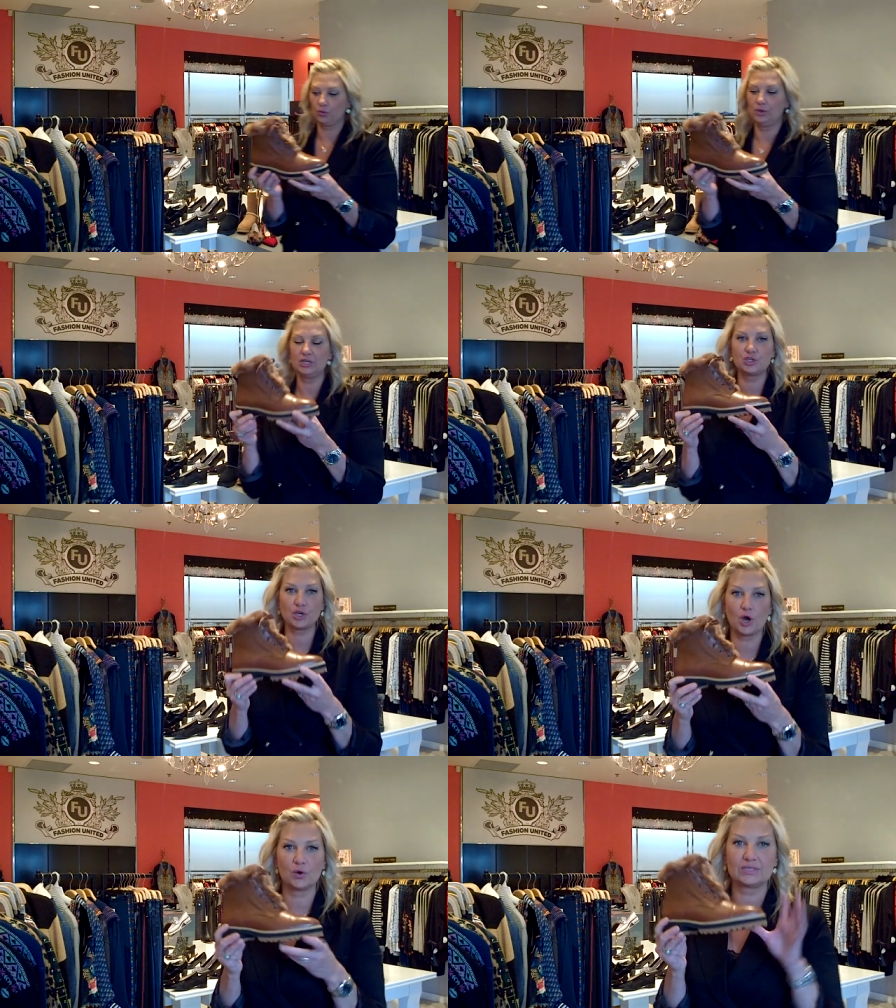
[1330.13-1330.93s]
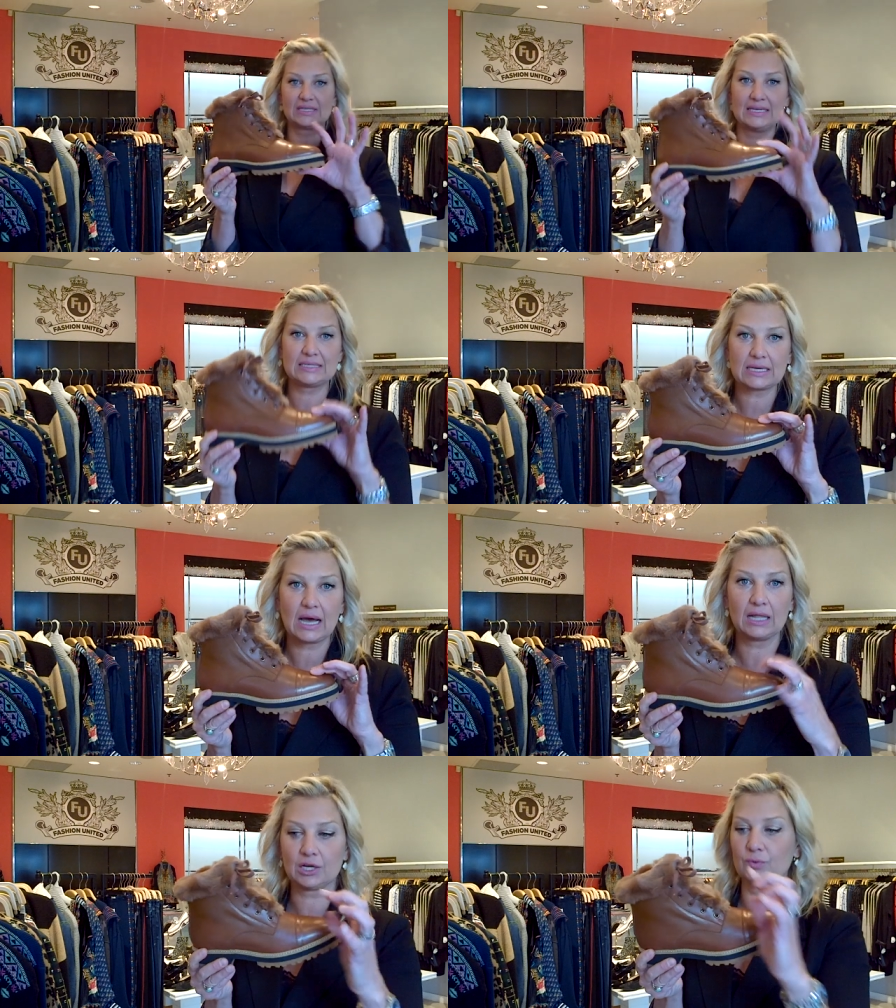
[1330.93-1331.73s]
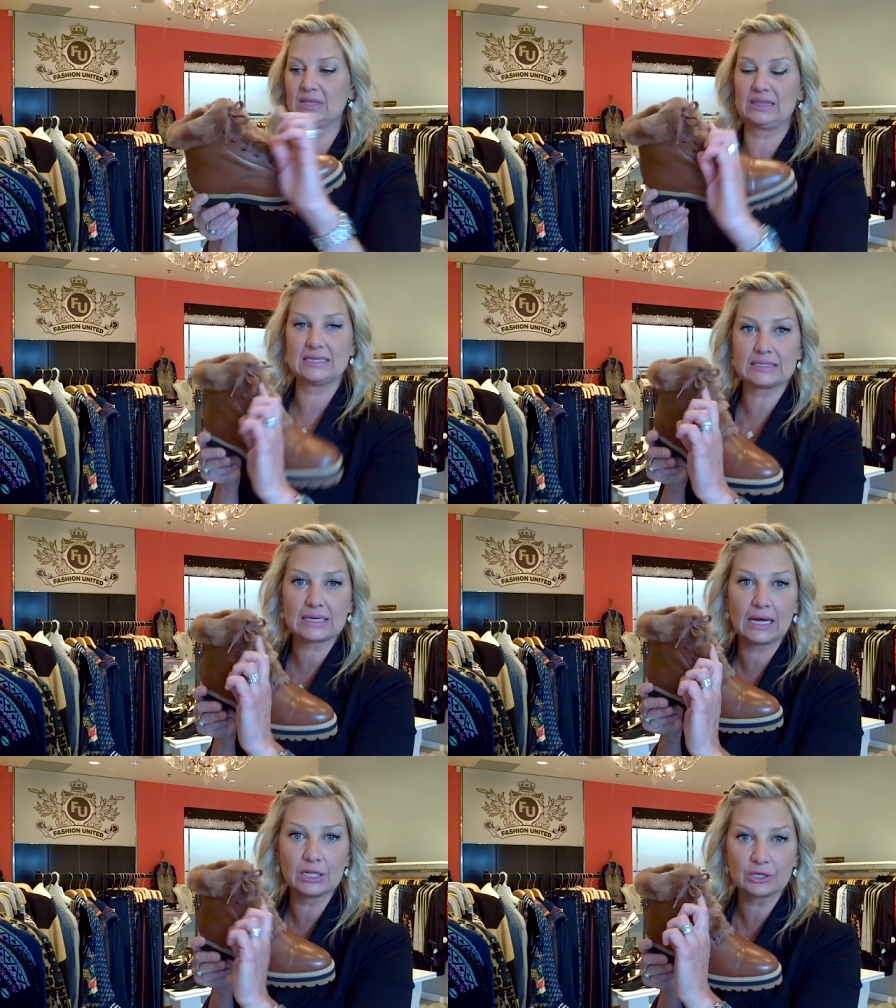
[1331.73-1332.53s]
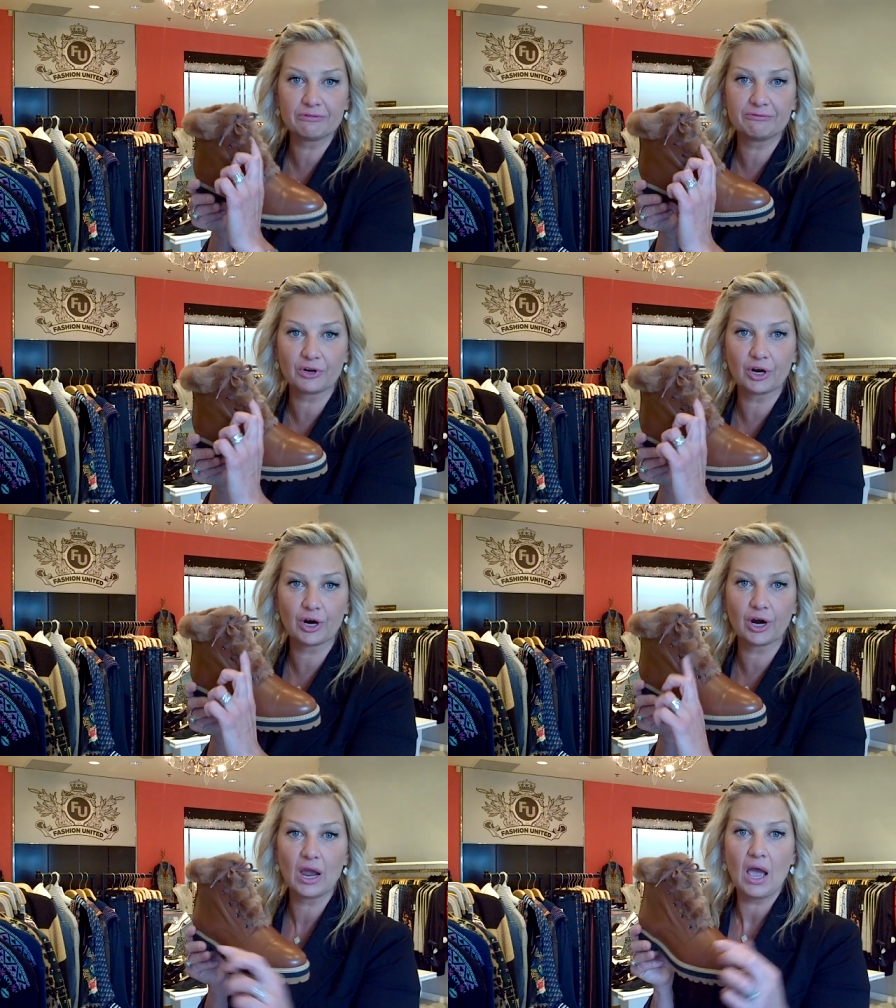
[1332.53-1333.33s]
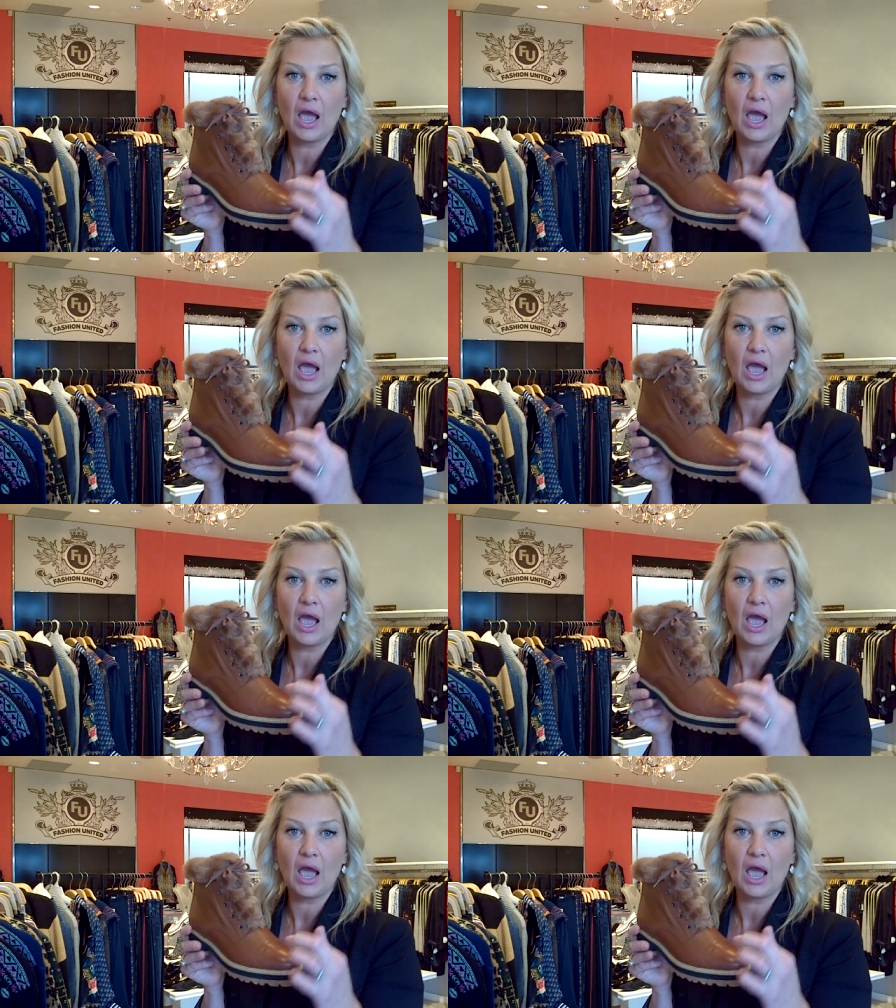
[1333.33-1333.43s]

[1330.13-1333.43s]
We chose this color with this color fur.